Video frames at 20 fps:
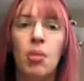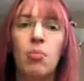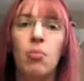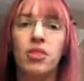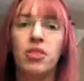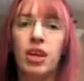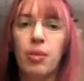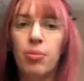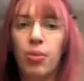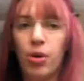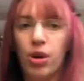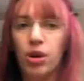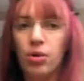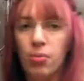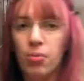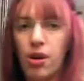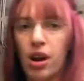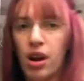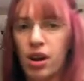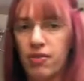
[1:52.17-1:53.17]
but the
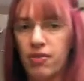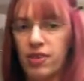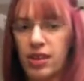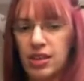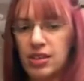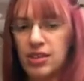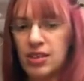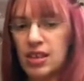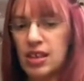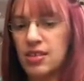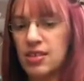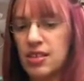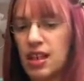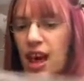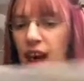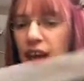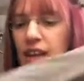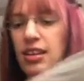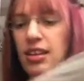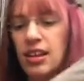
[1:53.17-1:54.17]
important part of this is
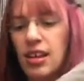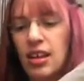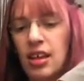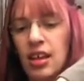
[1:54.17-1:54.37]
that